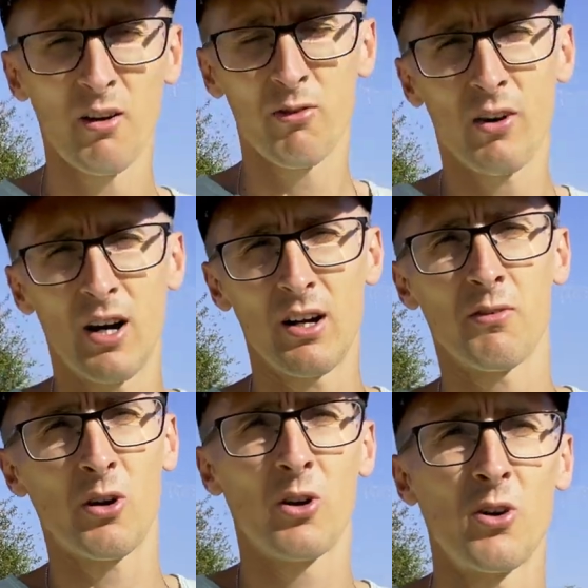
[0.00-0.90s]

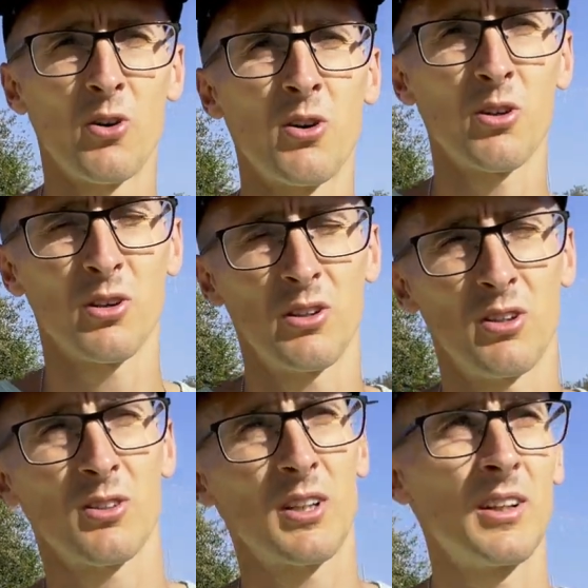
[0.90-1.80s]
5
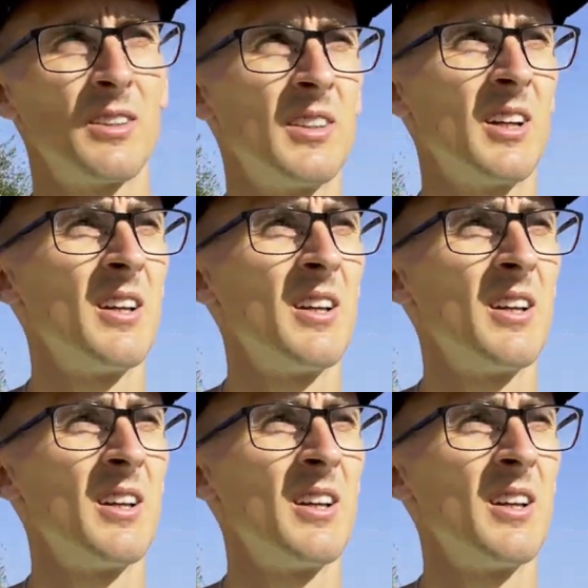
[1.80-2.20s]
o'clock and